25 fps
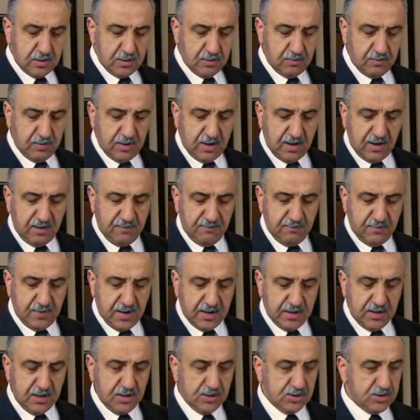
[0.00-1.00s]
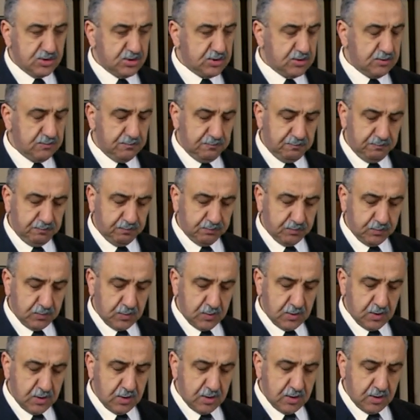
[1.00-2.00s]
We have managed
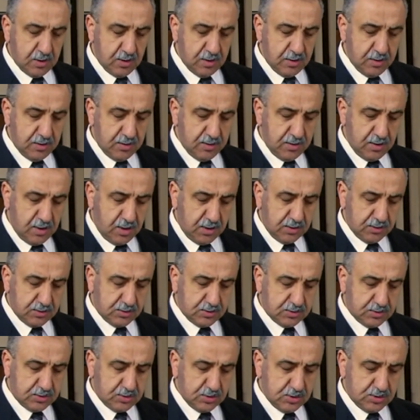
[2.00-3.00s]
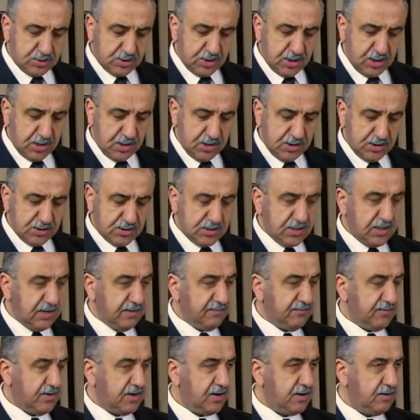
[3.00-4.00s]
not to change the
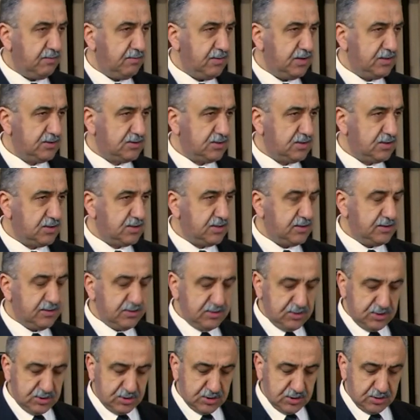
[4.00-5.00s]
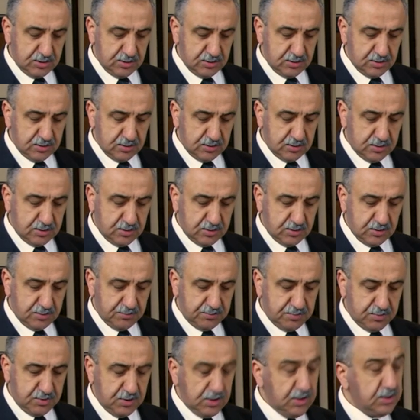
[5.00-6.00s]
environmental condition to
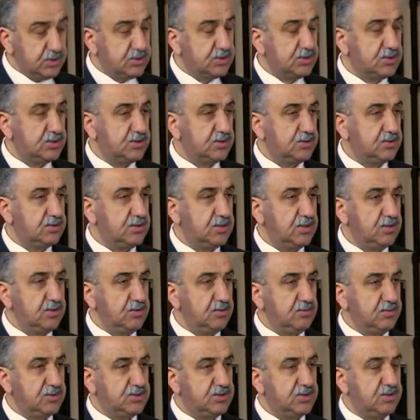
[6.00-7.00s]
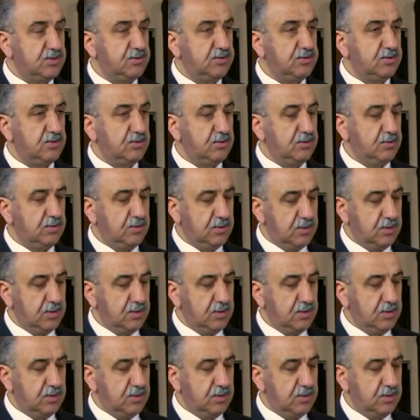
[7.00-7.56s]
reach the new material,